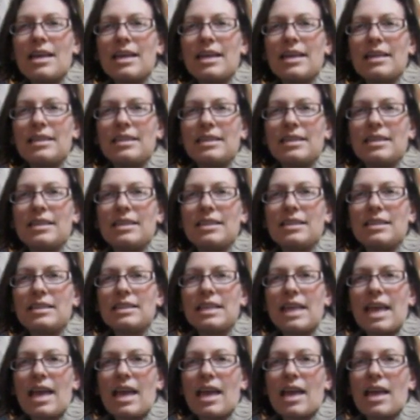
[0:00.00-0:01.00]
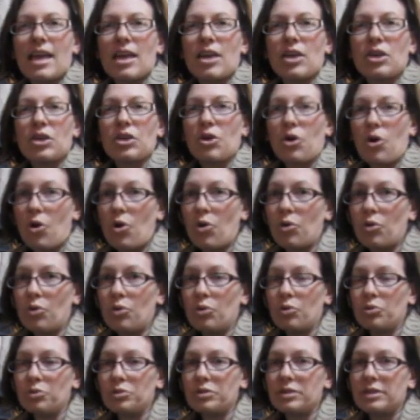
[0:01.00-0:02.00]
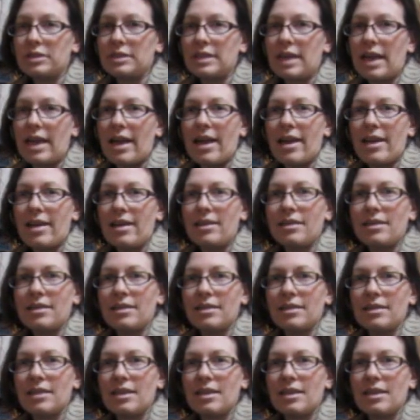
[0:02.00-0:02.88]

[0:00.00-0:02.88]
It is a cold day